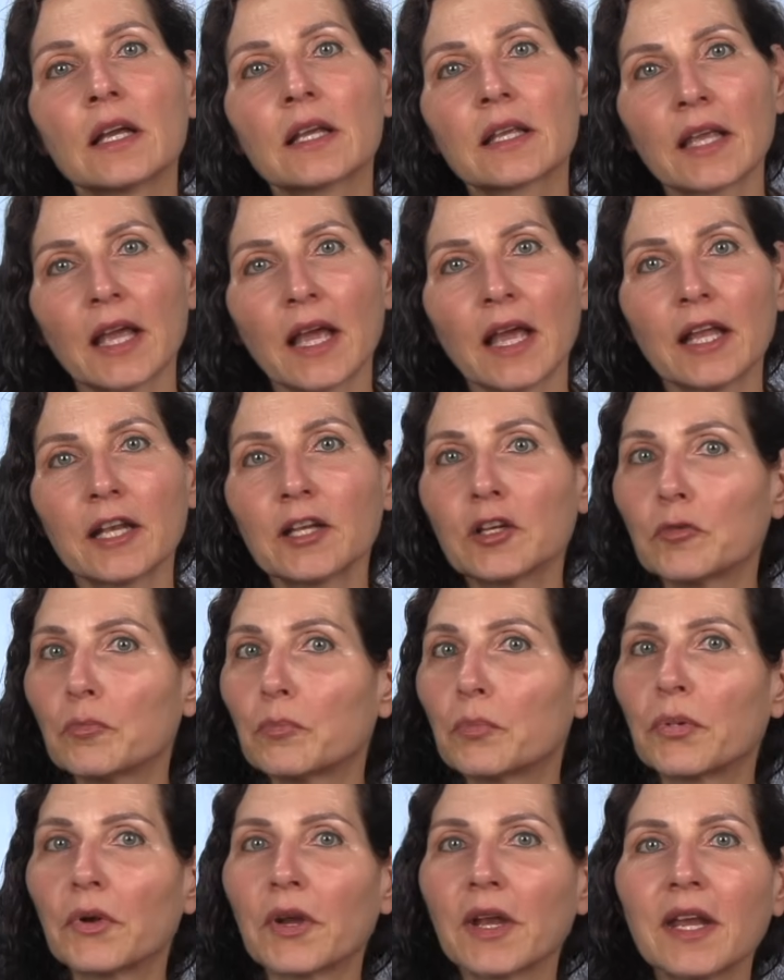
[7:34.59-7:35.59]
can
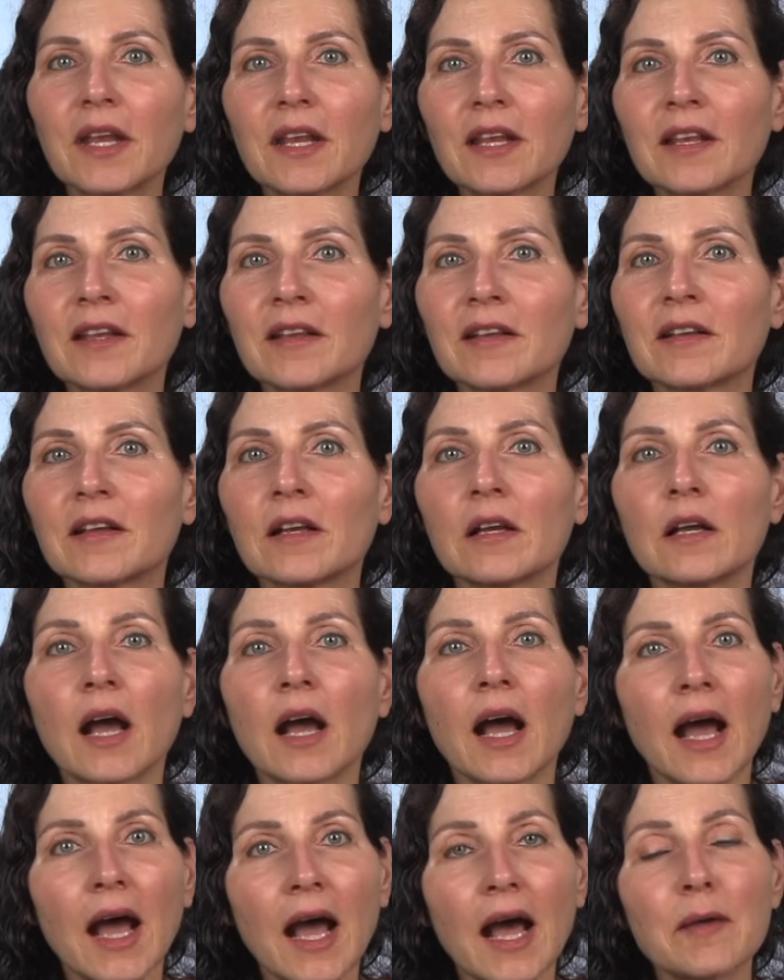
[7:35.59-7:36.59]
bring
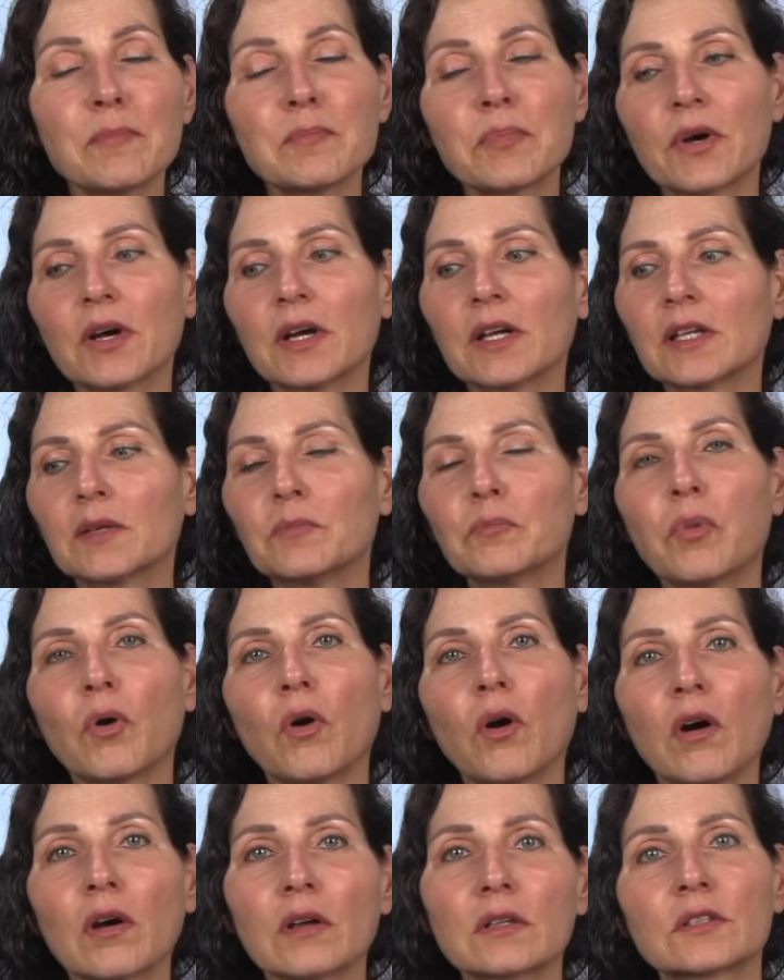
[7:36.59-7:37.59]
up an
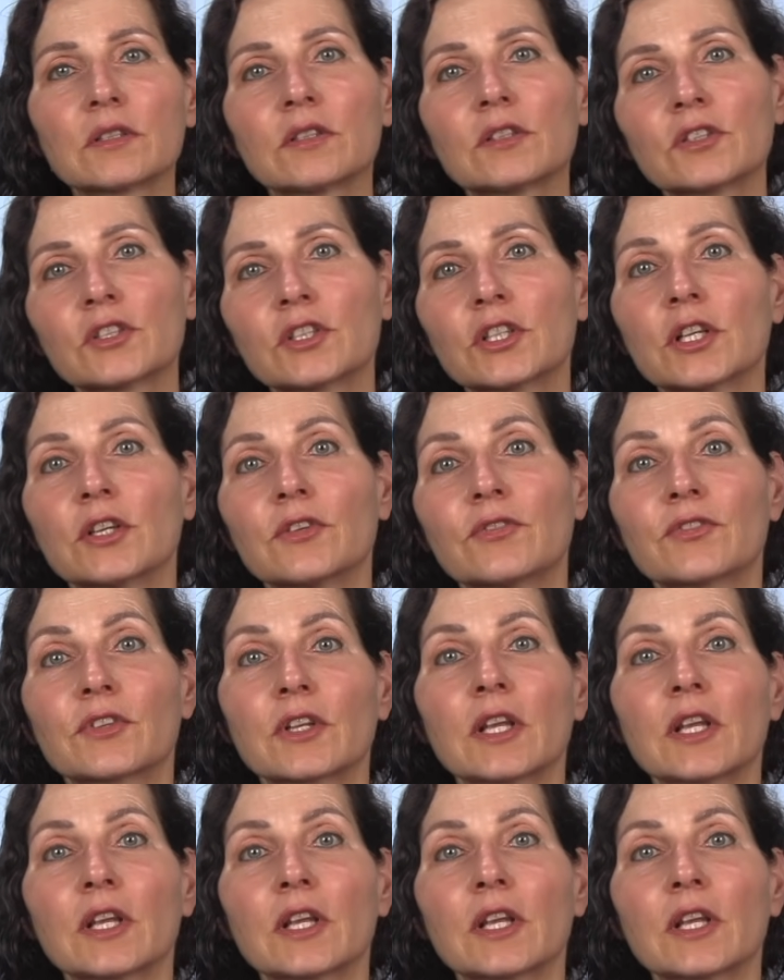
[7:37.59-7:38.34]
important shift